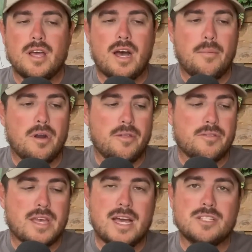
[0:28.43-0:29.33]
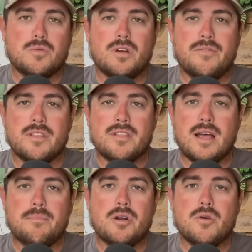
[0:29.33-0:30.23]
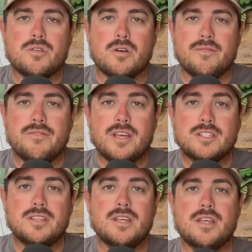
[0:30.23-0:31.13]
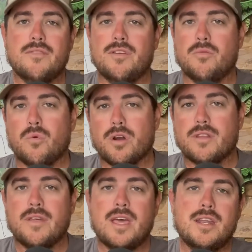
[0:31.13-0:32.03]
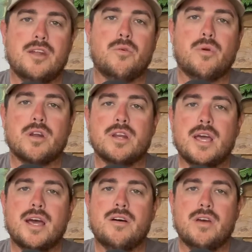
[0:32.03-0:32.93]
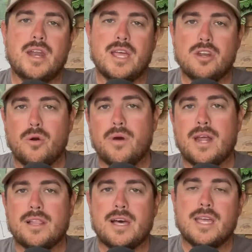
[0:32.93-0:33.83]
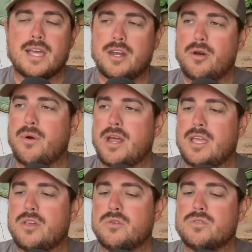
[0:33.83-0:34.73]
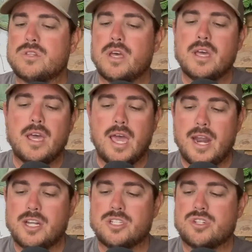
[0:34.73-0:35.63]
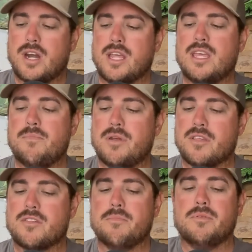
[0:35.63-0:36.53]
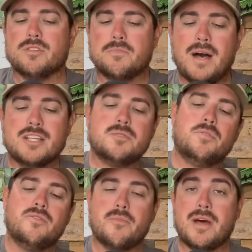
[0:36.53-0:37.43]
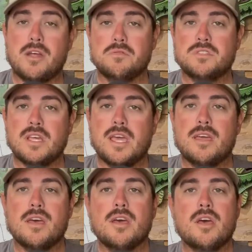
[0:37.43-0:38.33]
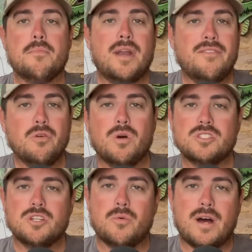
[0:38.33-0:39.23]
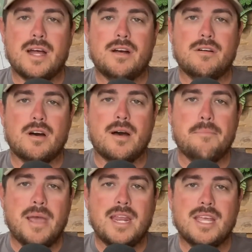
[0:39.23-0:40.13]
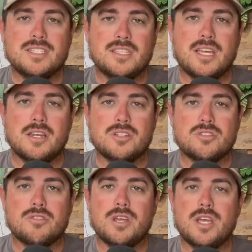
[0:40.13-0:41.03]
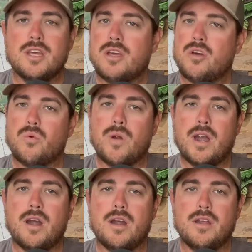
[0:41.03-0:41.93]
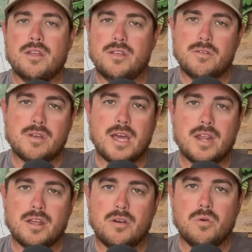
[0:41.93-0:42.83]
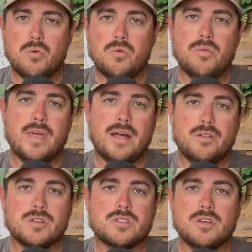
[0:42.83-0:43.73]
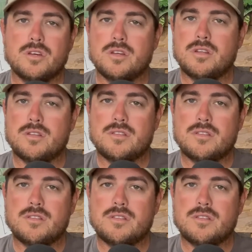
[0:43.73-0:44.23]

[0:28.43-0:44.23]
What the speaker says: I'm one of those guys where if it's not broke, don't fix it. If it worked then, it'll work now. And I know what I like. I know what I use. And I just try to keep it as simple as possible for my own sake. But every once in a while, a bait hits the industry where you kind of go, ooh, that looks good.